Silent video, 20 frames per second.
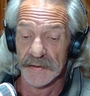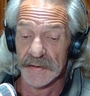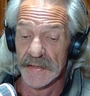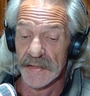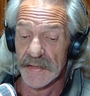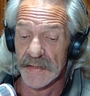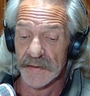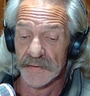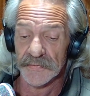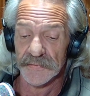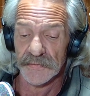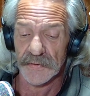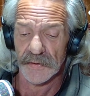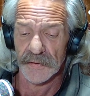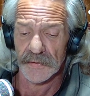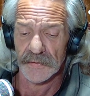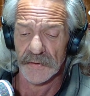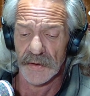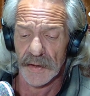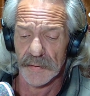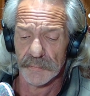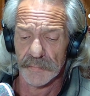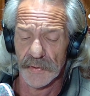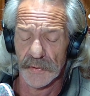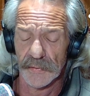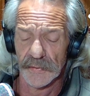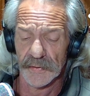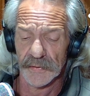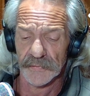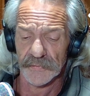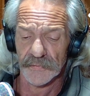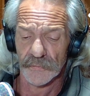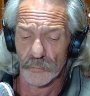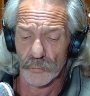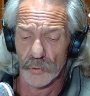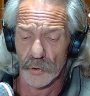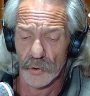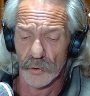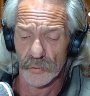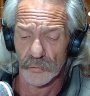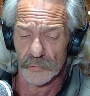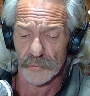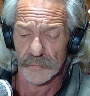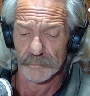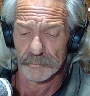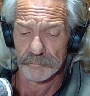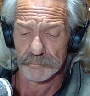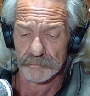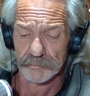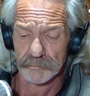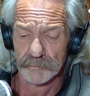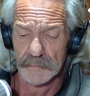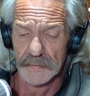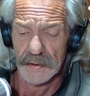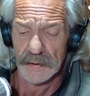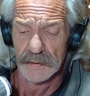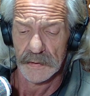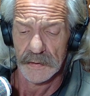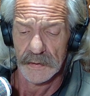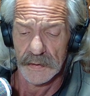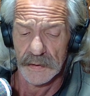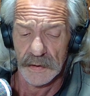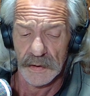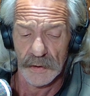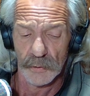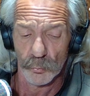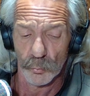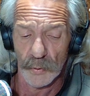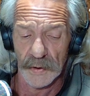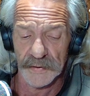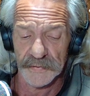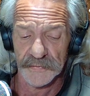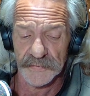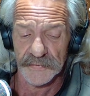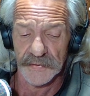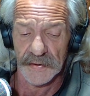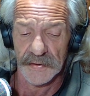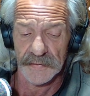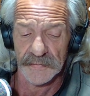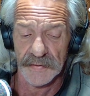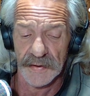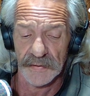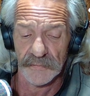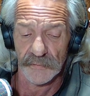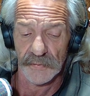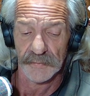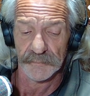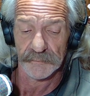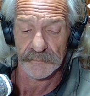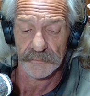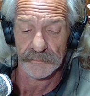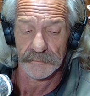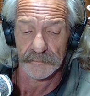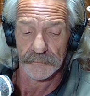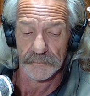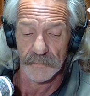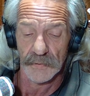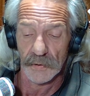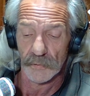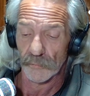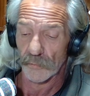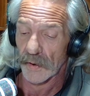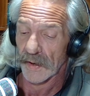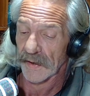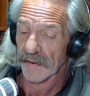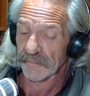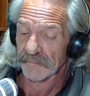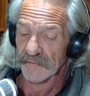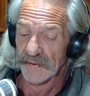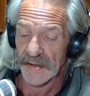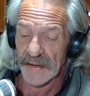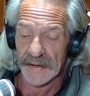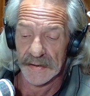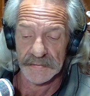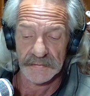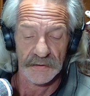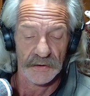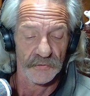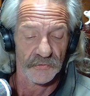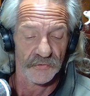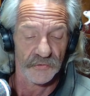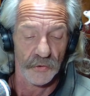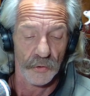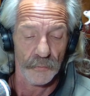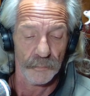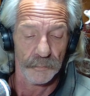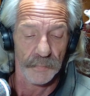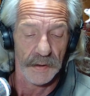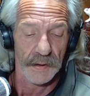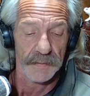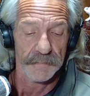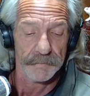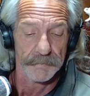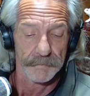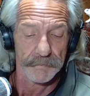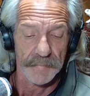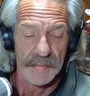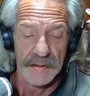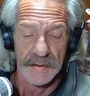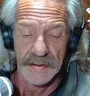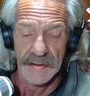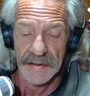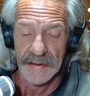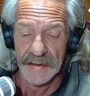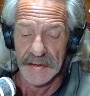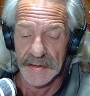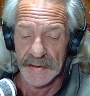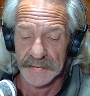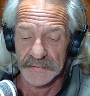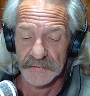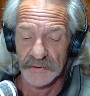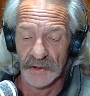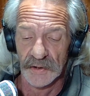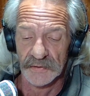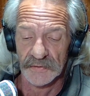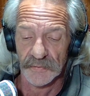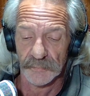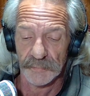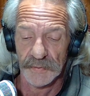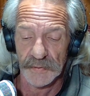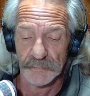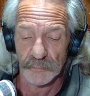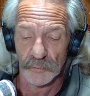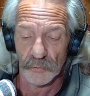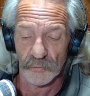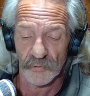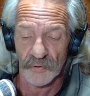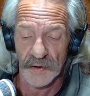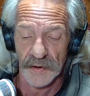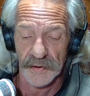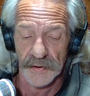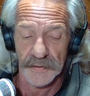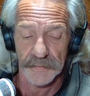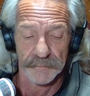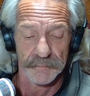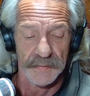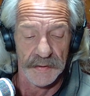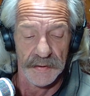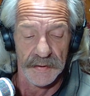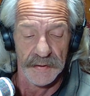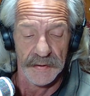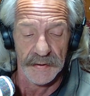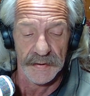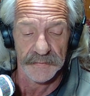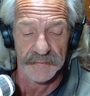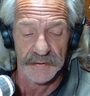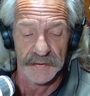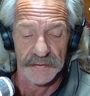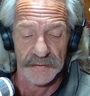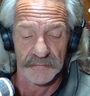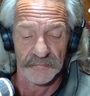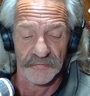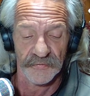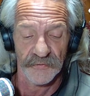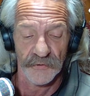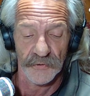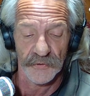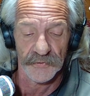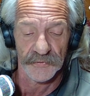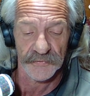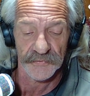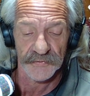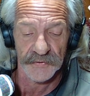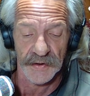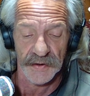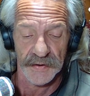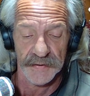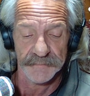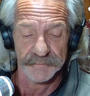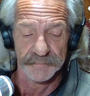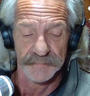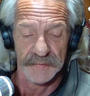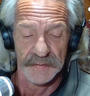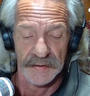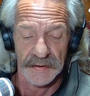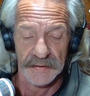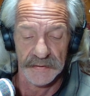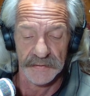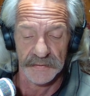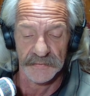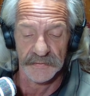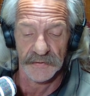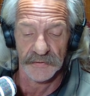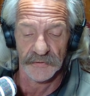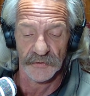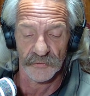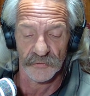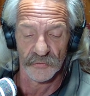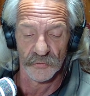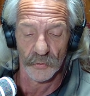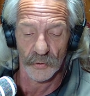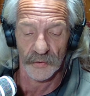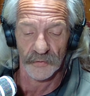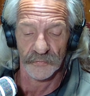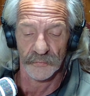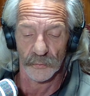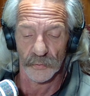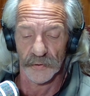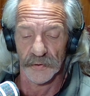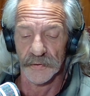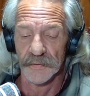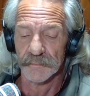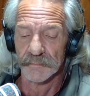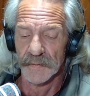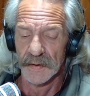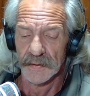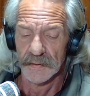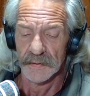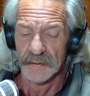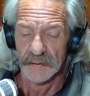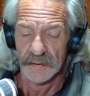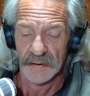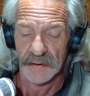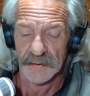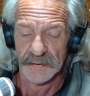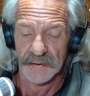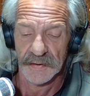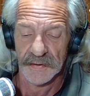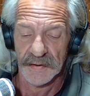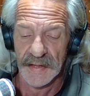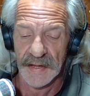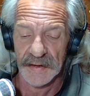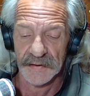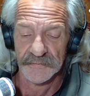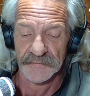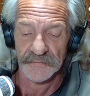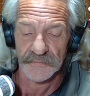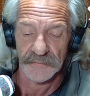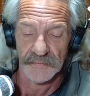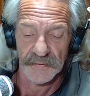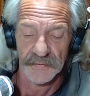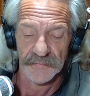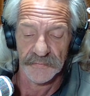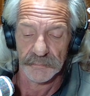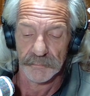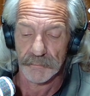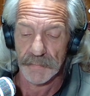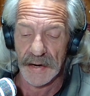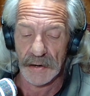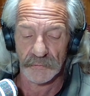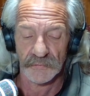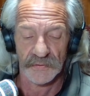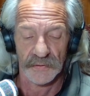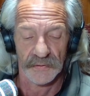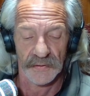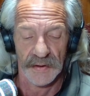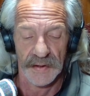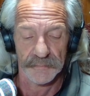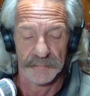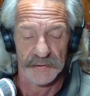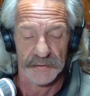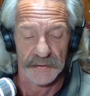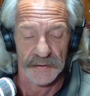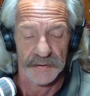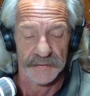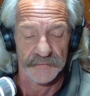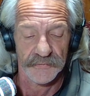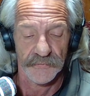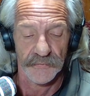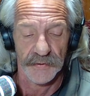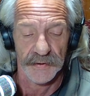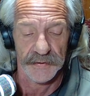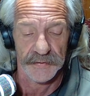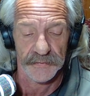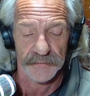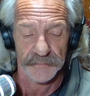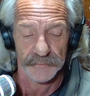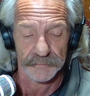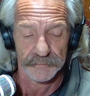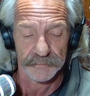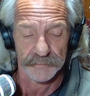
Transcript: east on the Tiberias Road. On Wednesday, they arrived at Joppa and taught the people there. And then on Thursday, they continued northward on the Nazareth-Mount Lebanon trail.